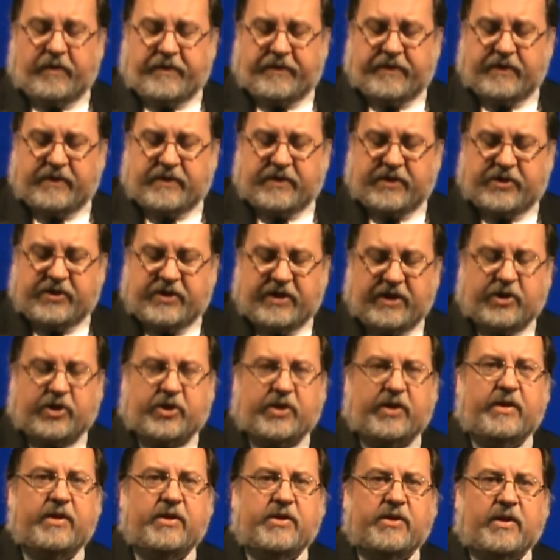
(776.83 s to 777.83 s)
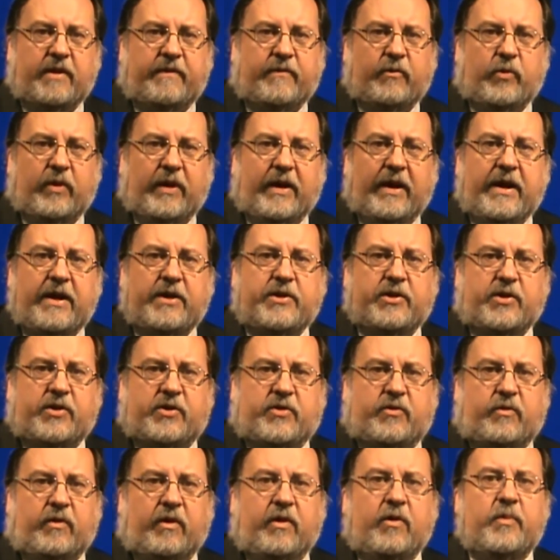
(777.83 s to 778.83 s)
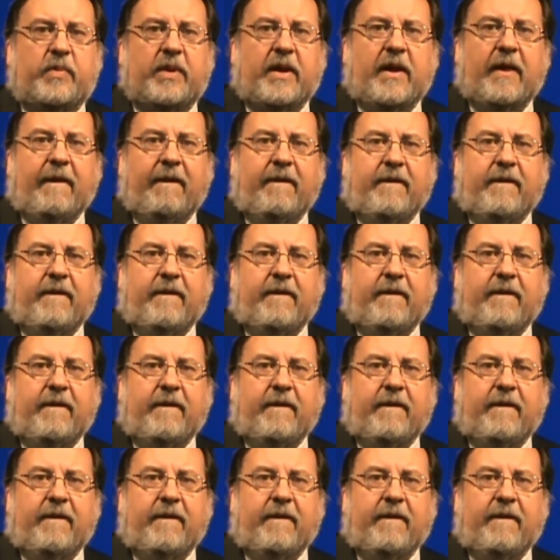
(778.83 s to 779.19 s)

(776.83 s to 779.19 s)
with the decisions of a religious group